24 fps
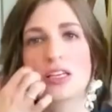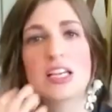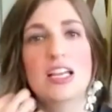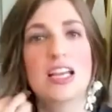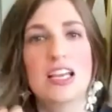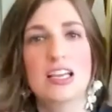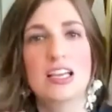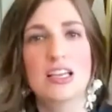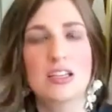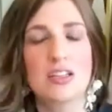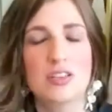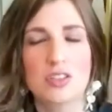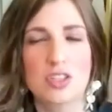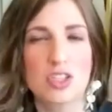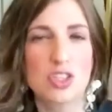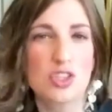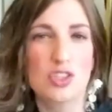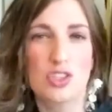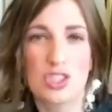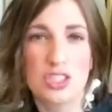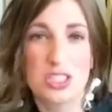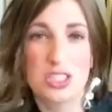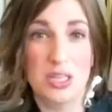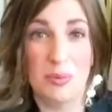
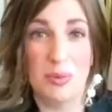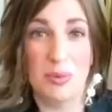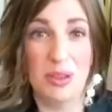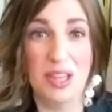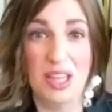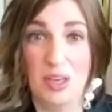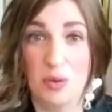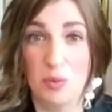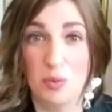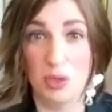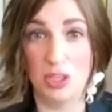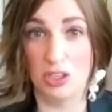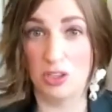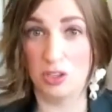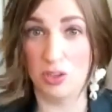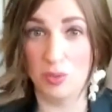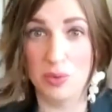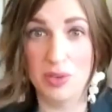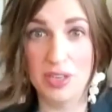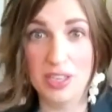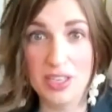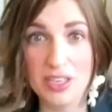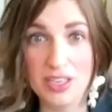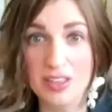Can you just tell me like what
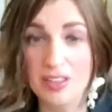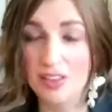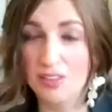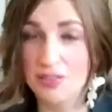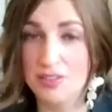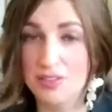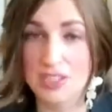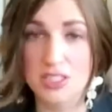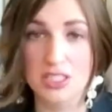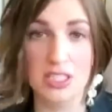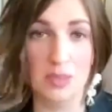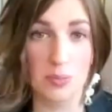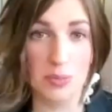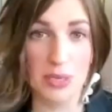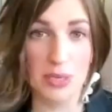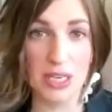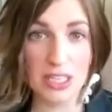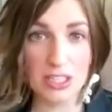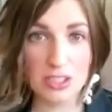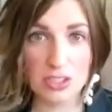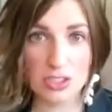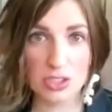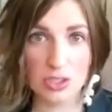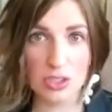you're wearing? I'd love to see a
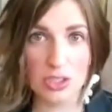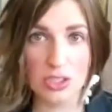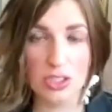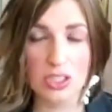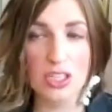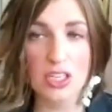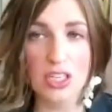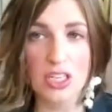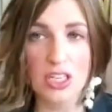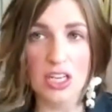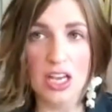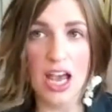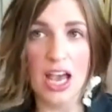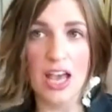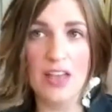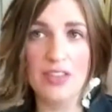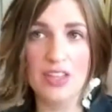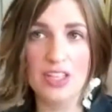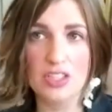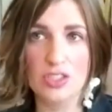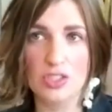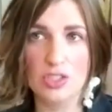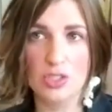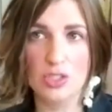picture.
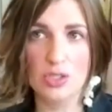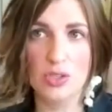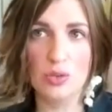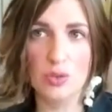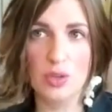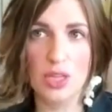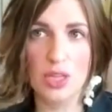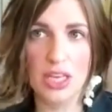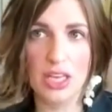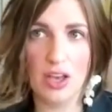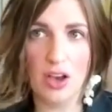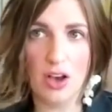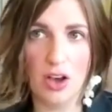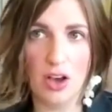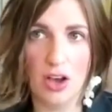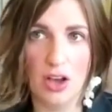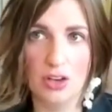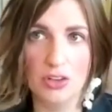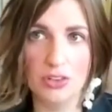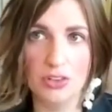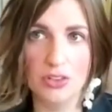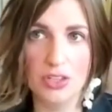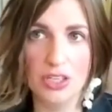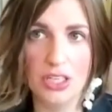And then two, like
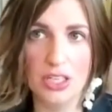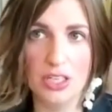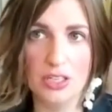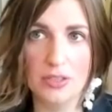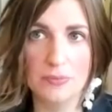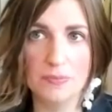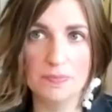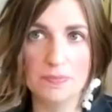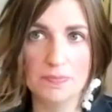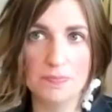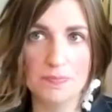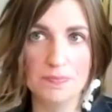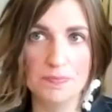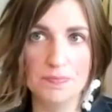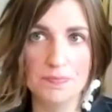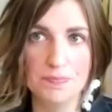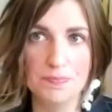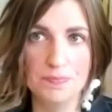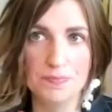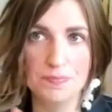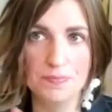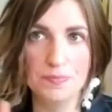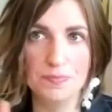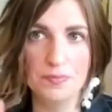honoring
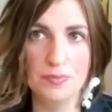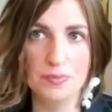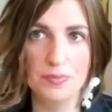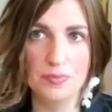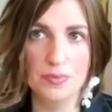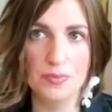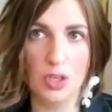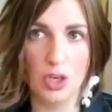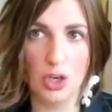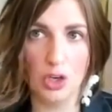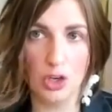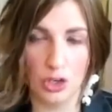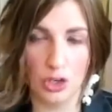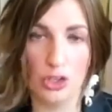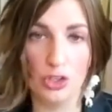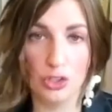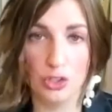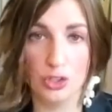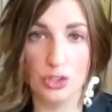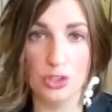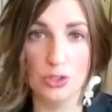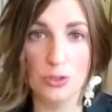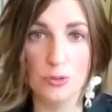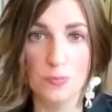
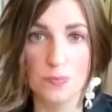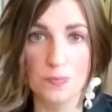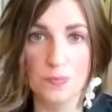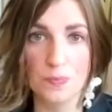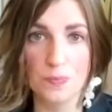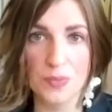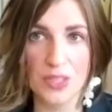her.